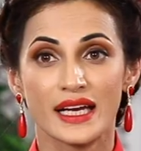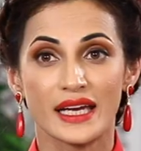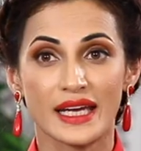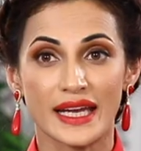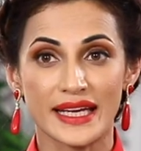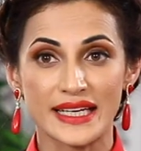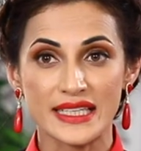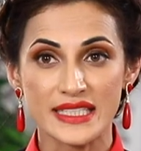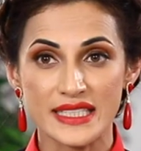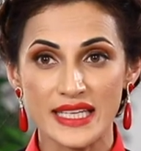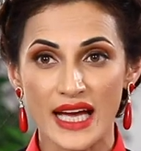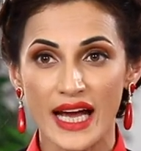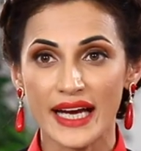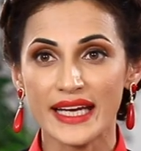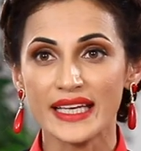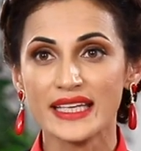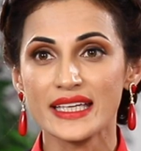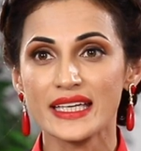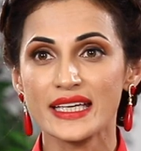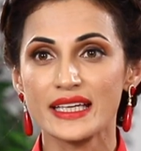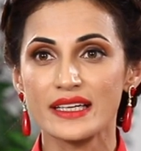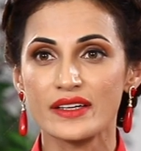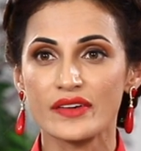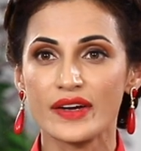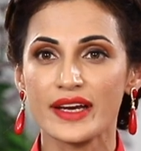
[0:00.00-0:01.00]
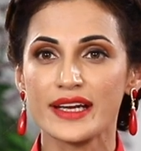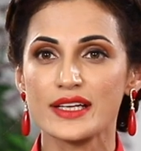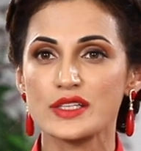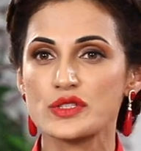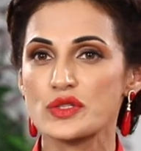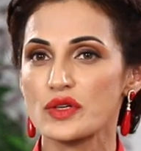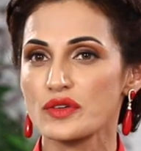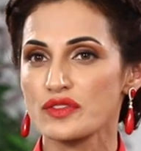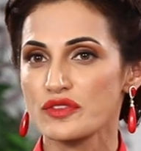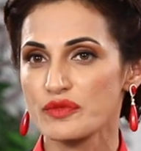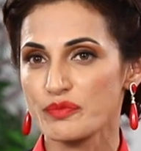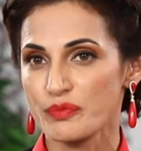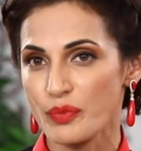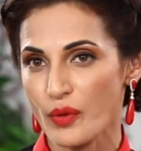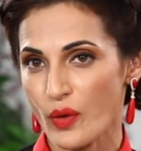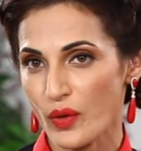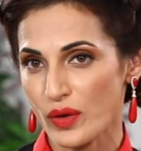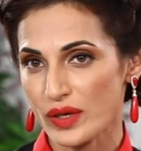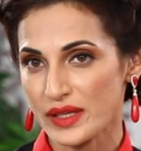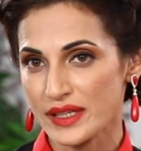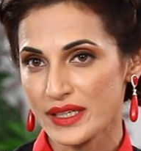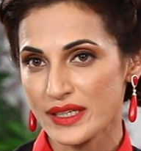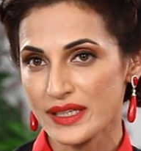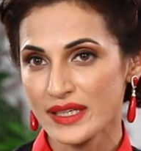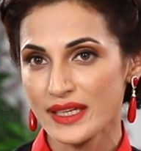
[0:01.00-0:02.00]
like tiny grains of
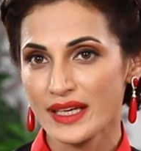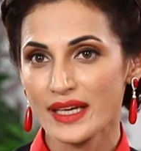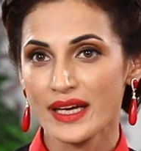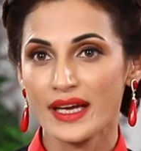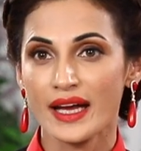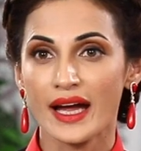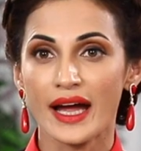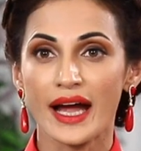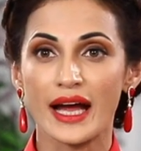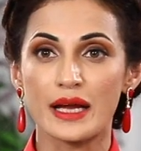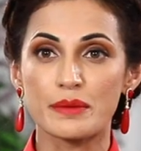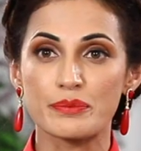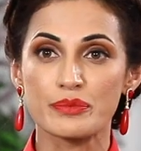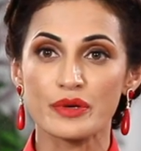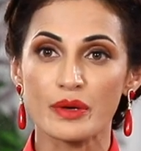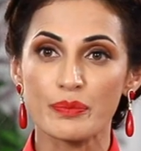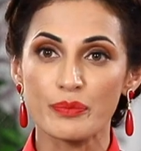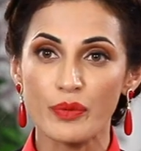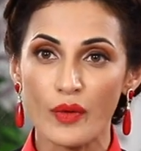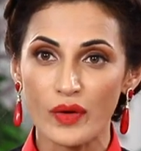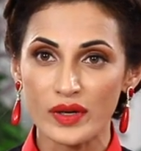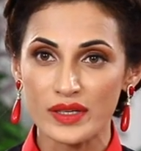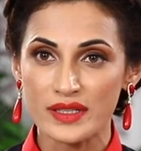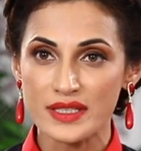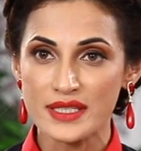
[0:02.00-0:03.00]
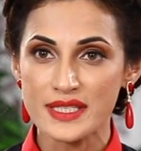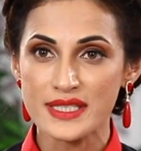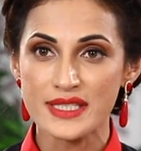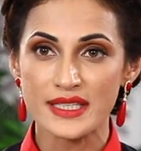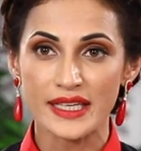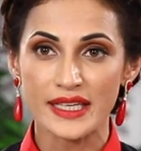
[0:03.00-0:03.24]
pollen and propolis